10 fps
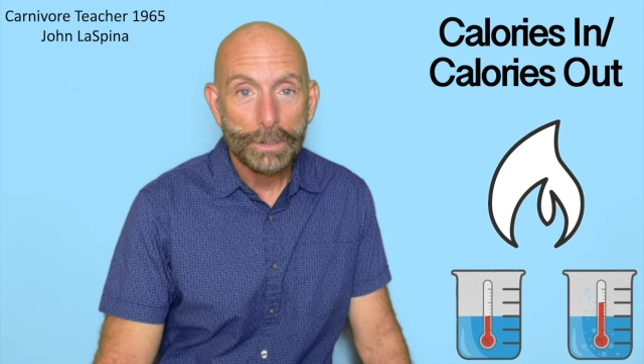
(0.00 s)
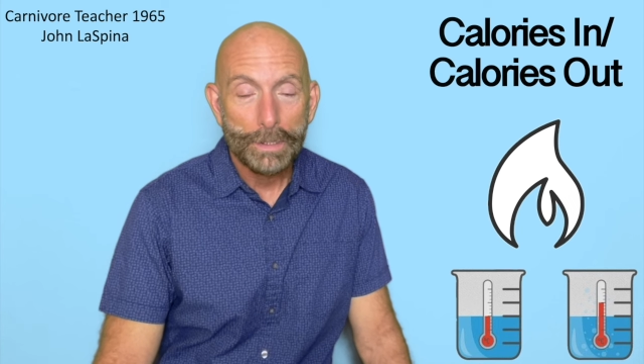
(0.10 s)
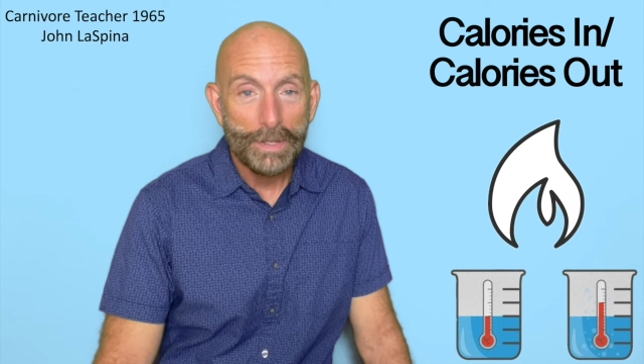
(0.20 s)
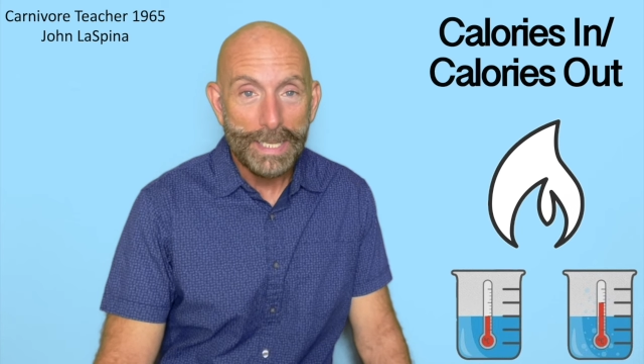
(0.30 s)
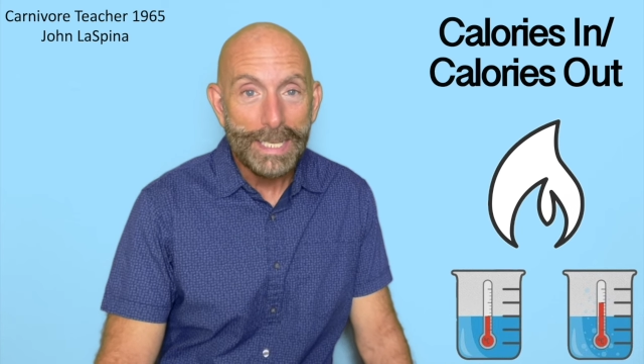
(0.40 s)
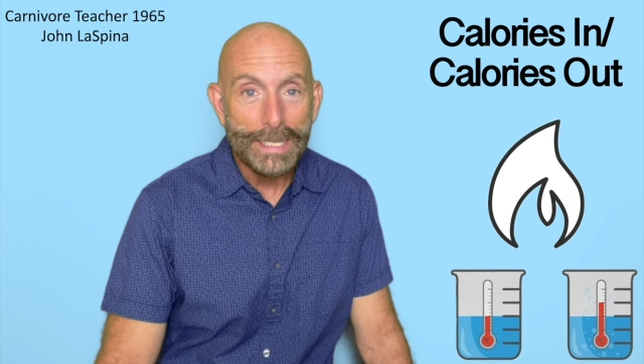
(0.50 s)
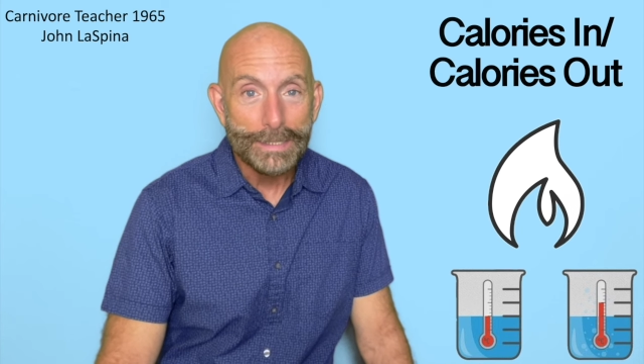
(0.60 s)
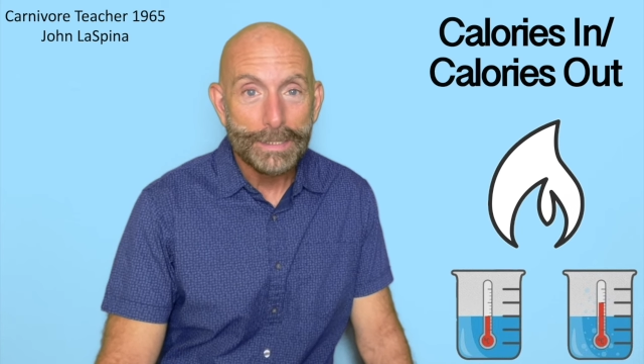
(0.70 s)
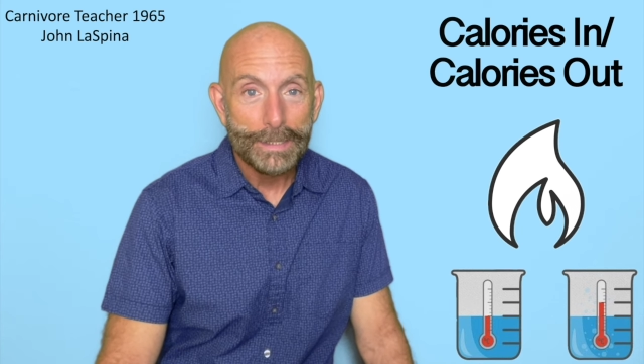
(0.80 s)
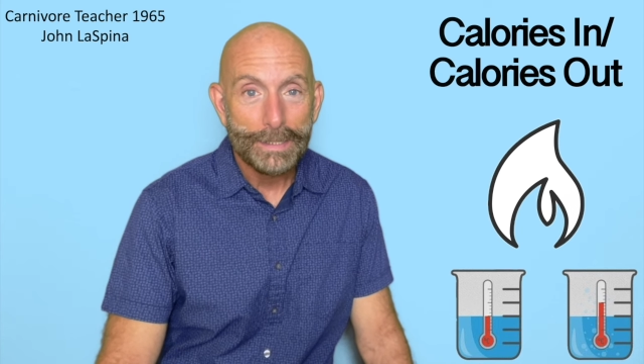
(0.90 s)
the
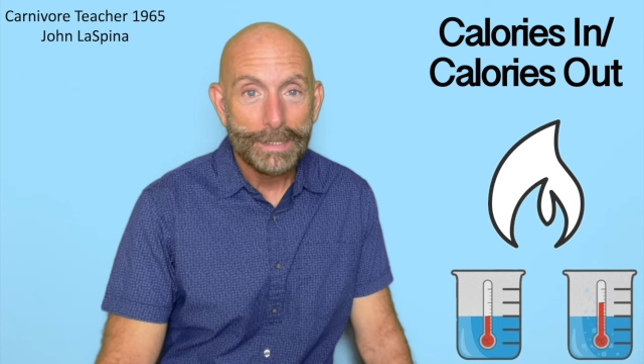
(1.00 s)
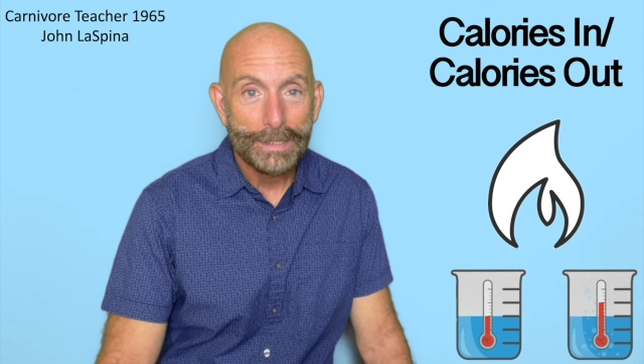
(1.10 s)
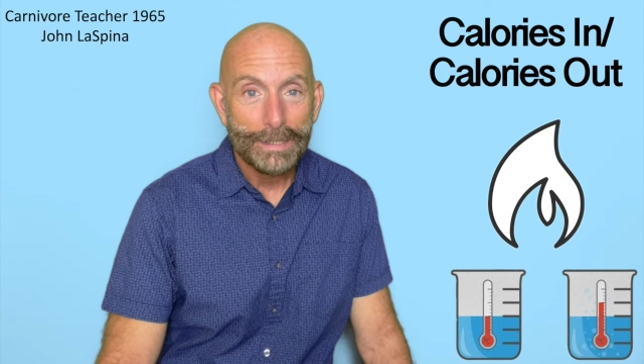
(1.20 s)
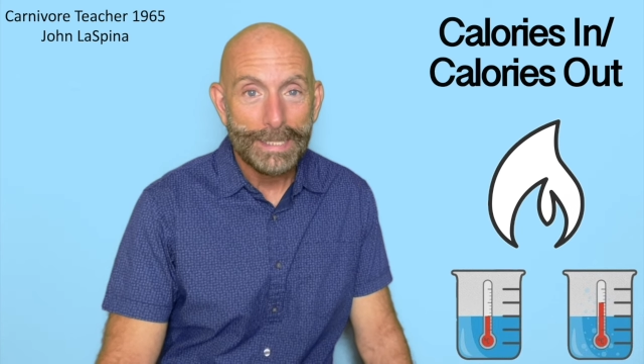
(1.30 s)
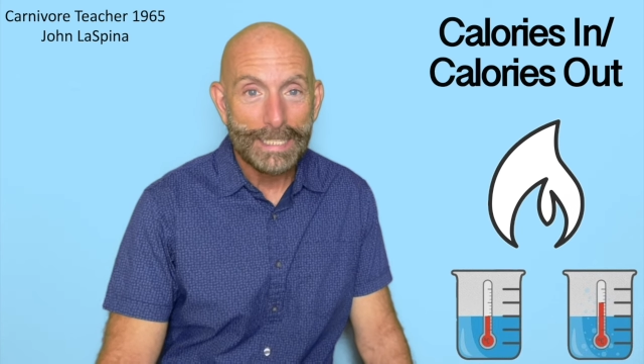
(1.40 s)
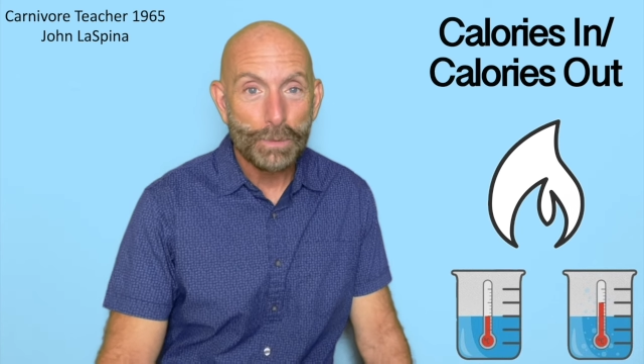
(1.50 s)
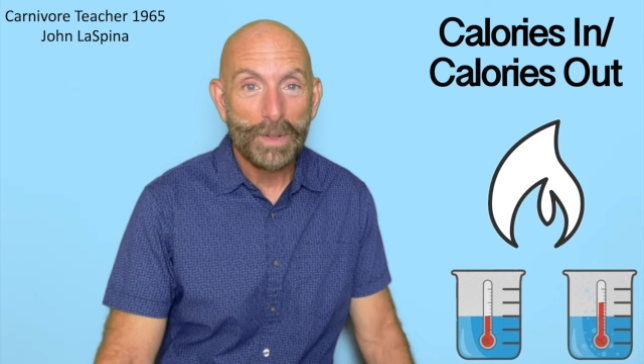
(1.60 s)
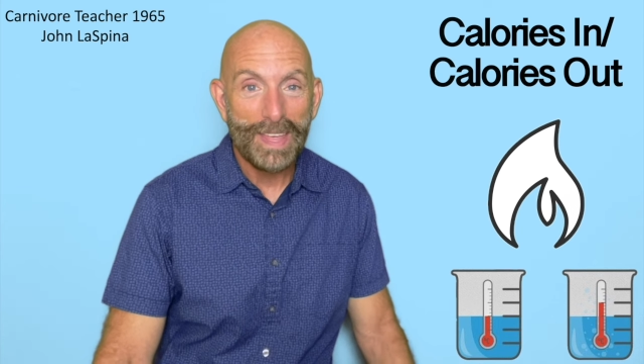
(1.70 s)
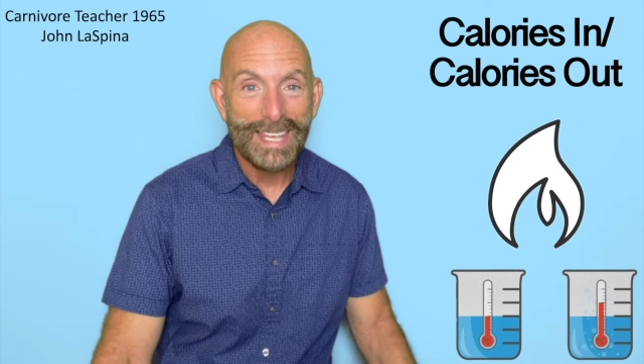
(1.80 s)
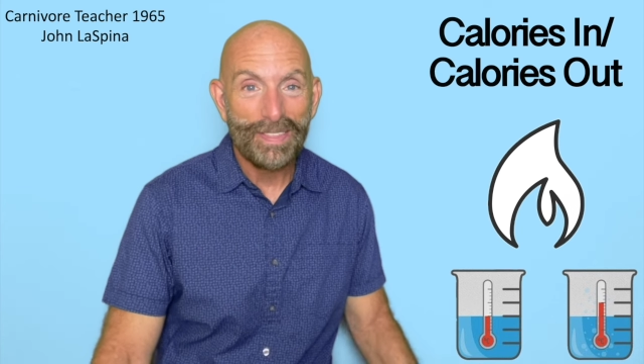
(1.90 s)
heat, that's where
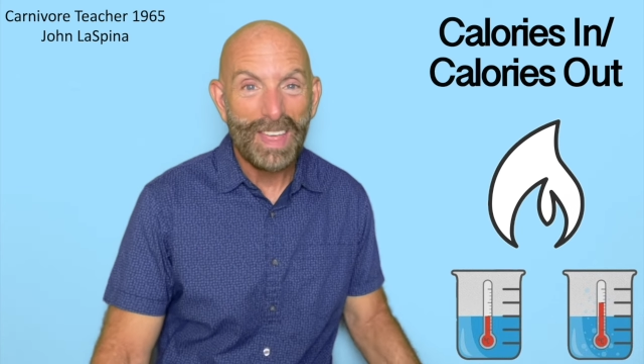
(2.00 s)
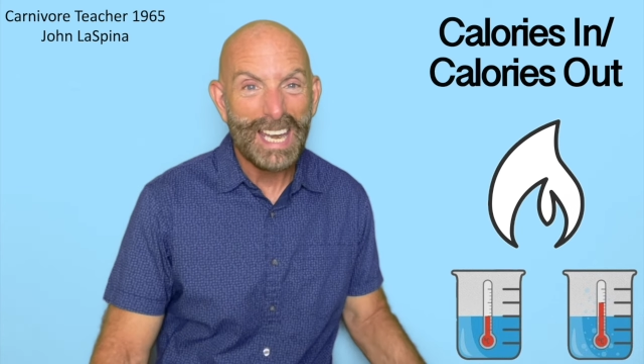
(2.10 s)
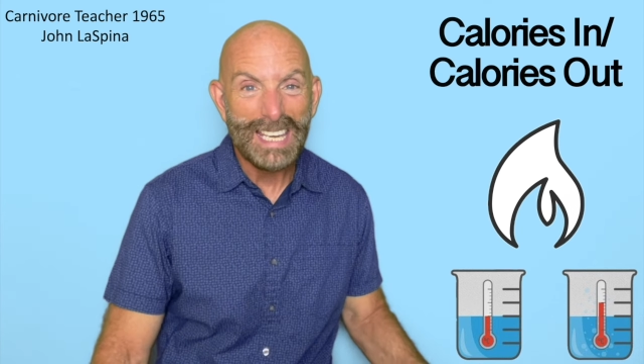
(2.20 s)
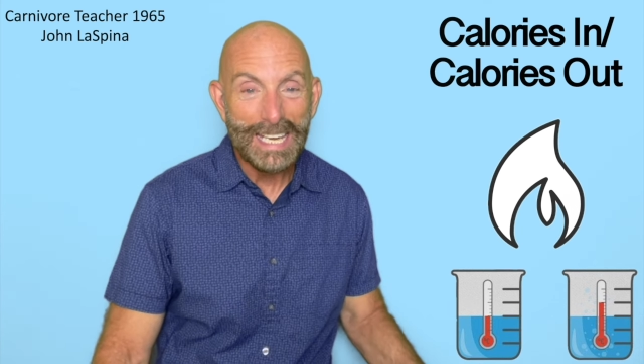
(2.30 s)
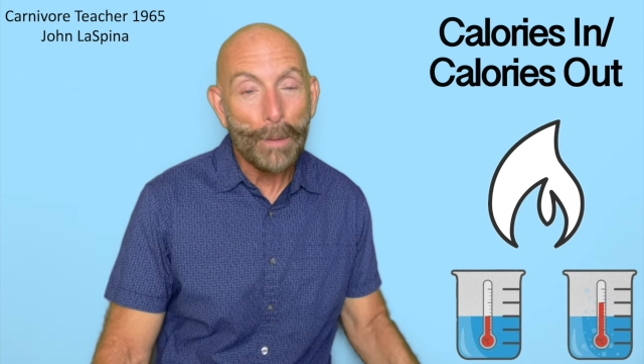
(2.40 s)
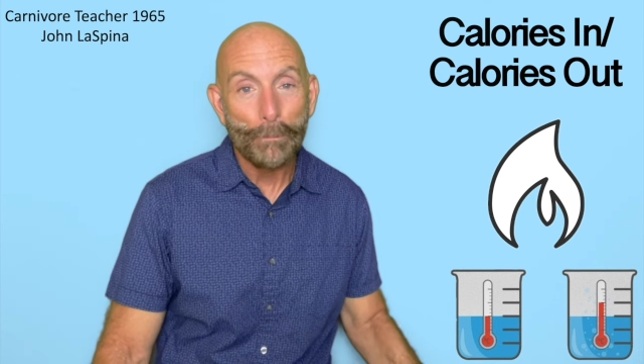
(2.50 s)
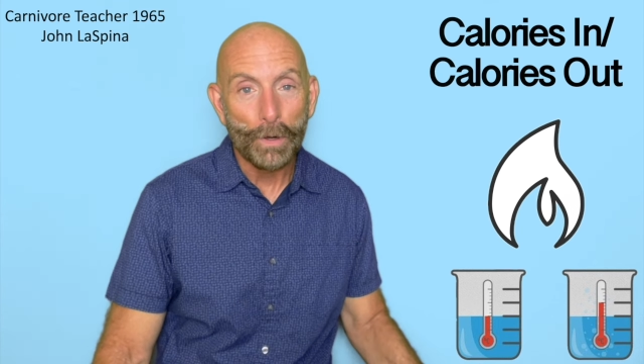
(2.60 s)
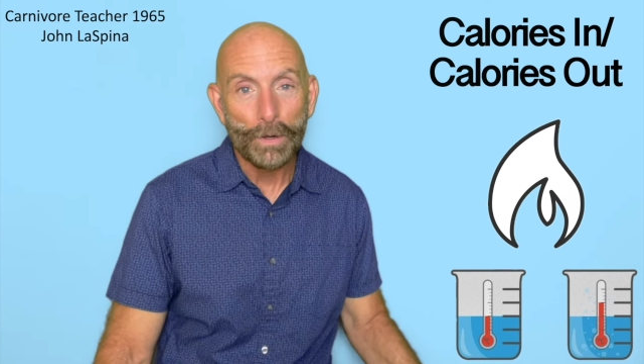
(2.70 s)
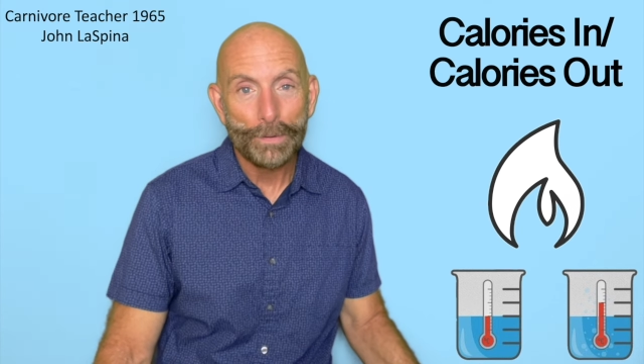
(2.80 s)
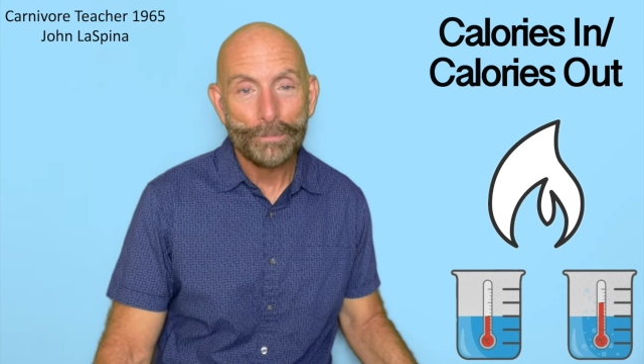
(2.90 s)
they get that
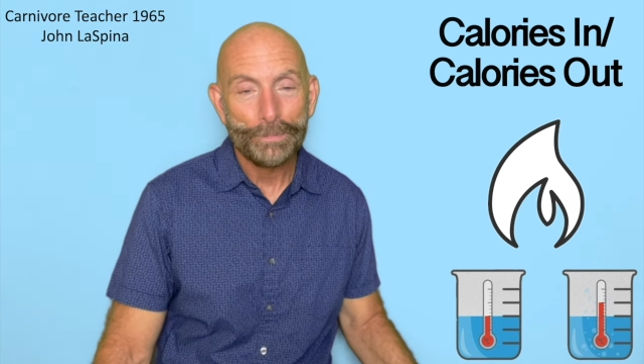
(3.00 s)
number